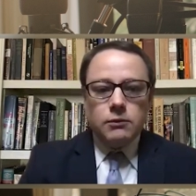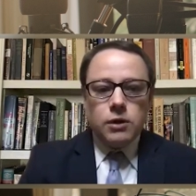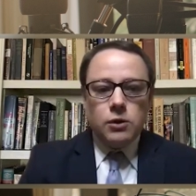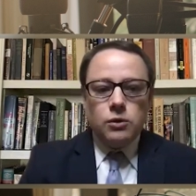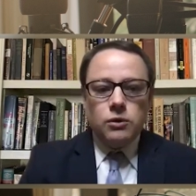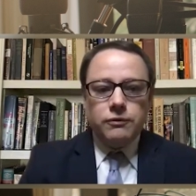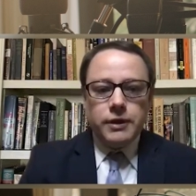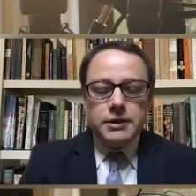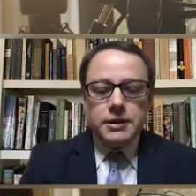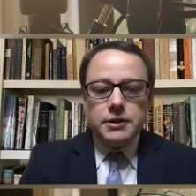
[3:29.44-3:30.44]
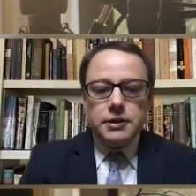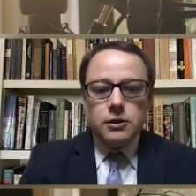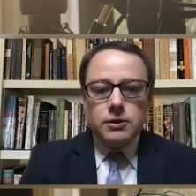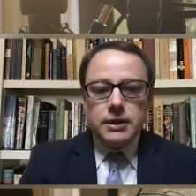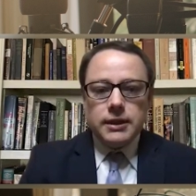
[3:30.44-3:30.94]
Raul
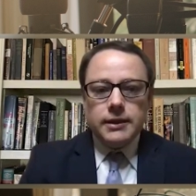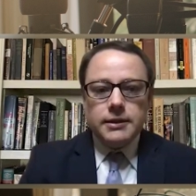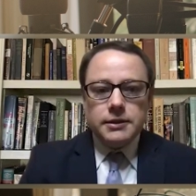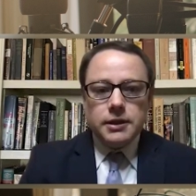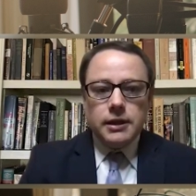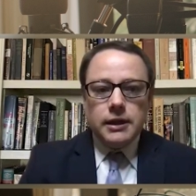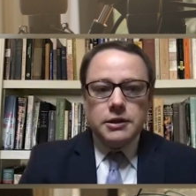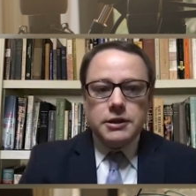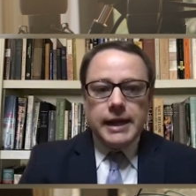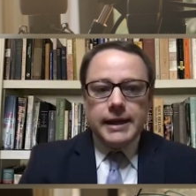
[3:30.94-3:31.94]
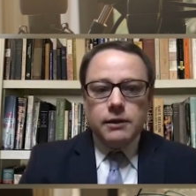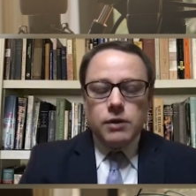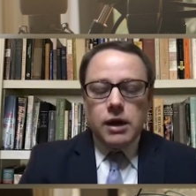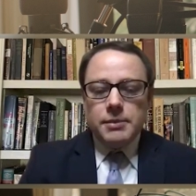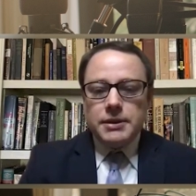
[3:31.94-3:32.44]
Francisco Salinas, Jackie
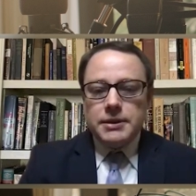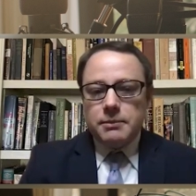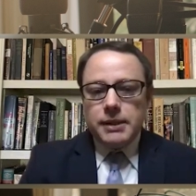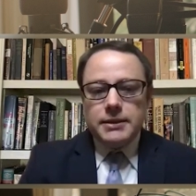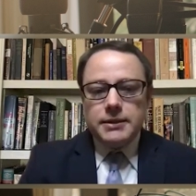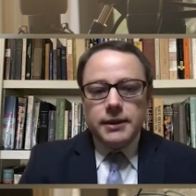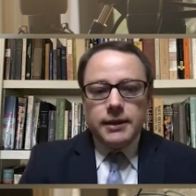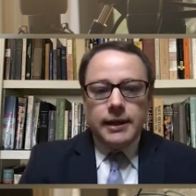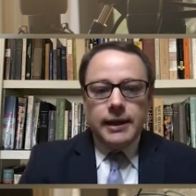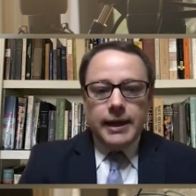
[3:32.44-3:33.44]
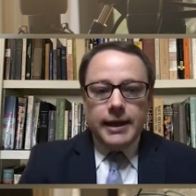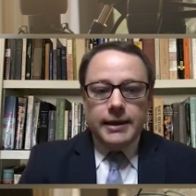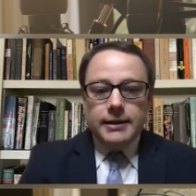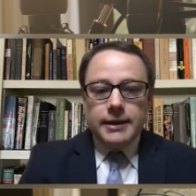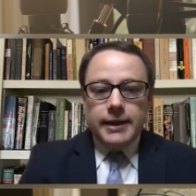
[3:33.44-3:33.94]
Robinson Baisley,
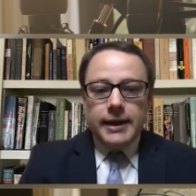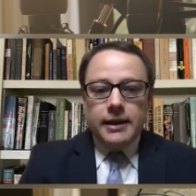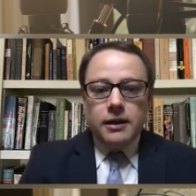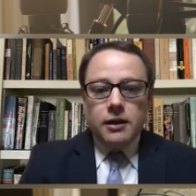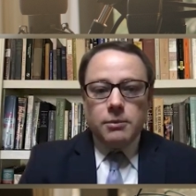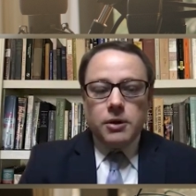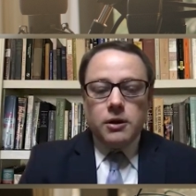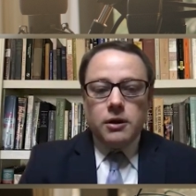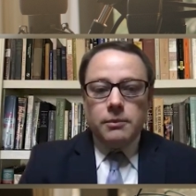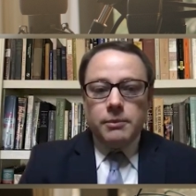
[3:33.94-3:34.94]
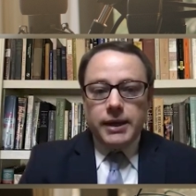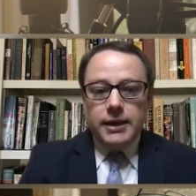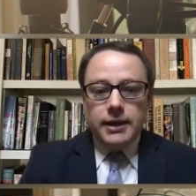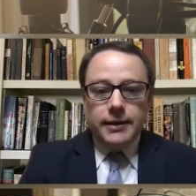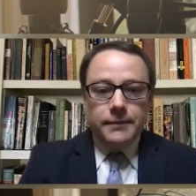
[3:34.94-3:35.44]
and Diana Carbajal
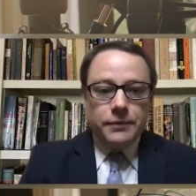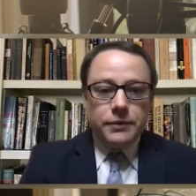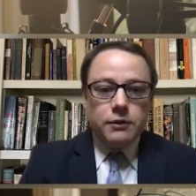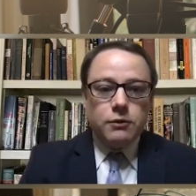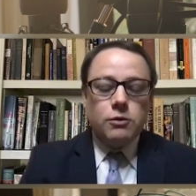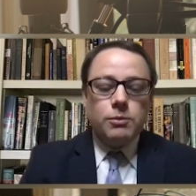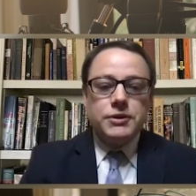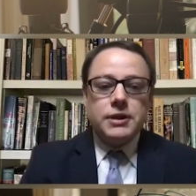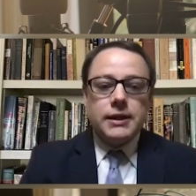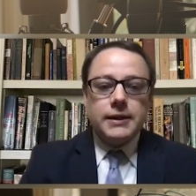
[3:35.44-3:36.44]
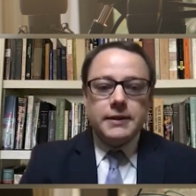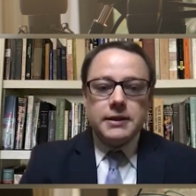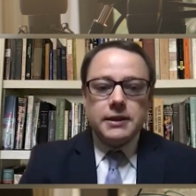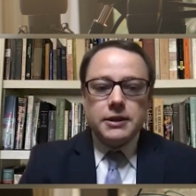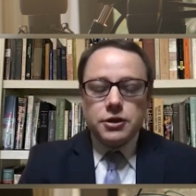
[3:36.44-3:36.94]
Mejia. The group will study the
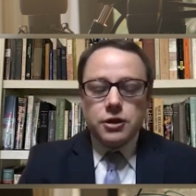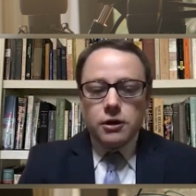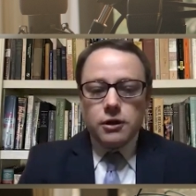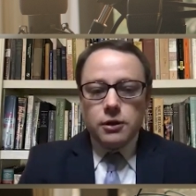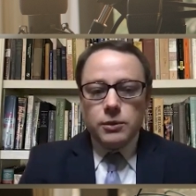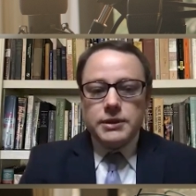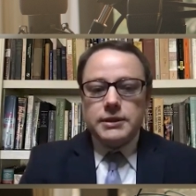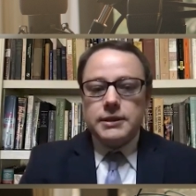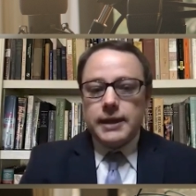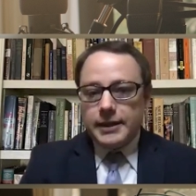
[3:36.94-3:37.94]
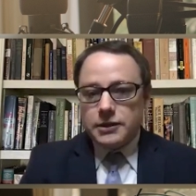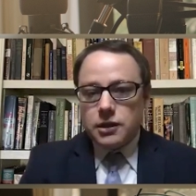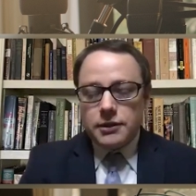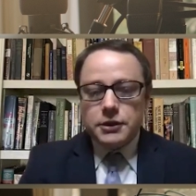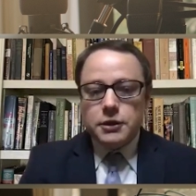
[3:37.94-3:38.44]
city's charter, which is like its
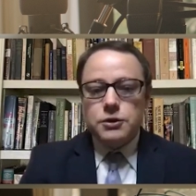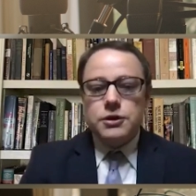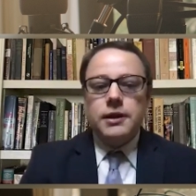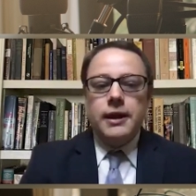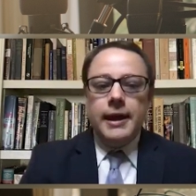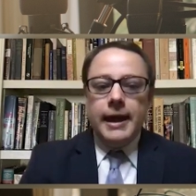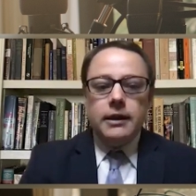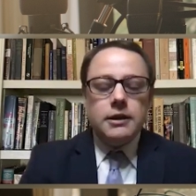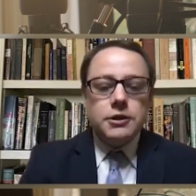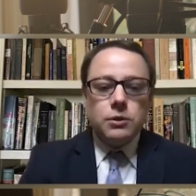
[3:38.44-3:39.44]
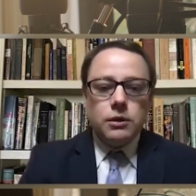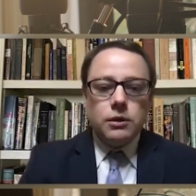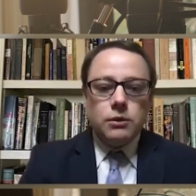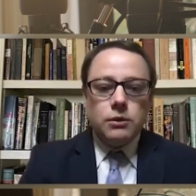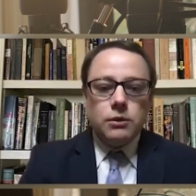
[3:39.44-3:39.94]
constitution, and issue a
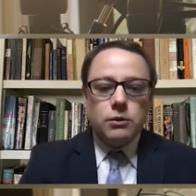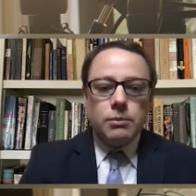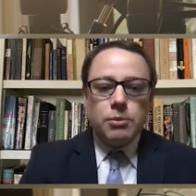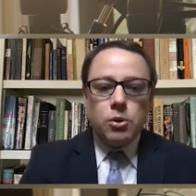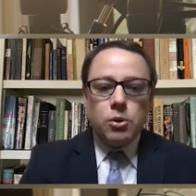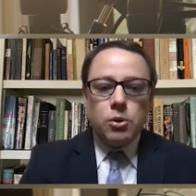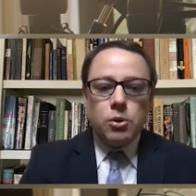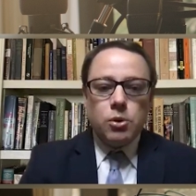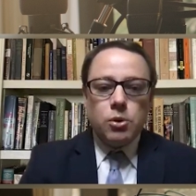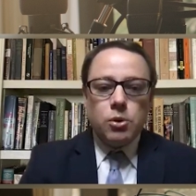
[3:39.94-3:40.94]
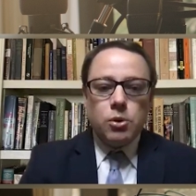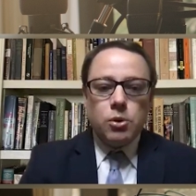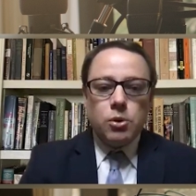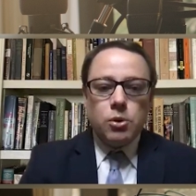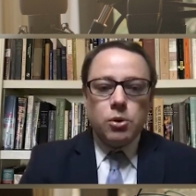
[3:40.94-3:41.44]
report to the council
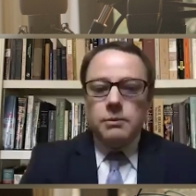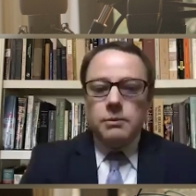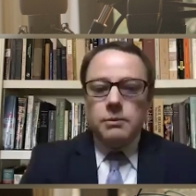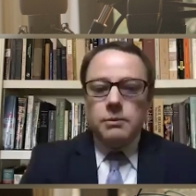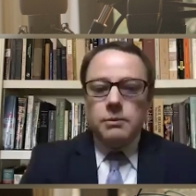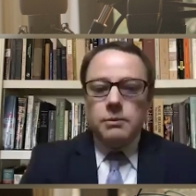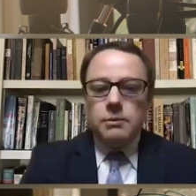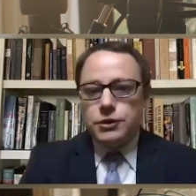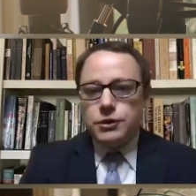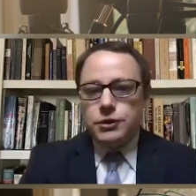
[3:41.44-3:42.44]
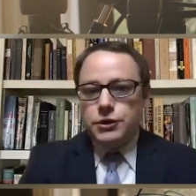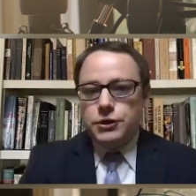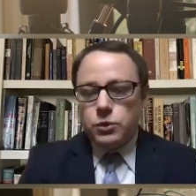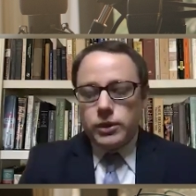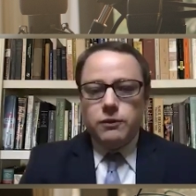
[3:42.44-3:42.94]
in May or June
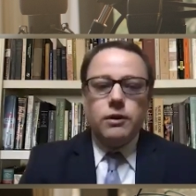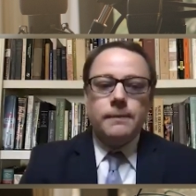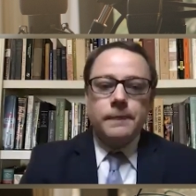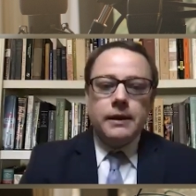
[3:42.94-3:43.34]
2024.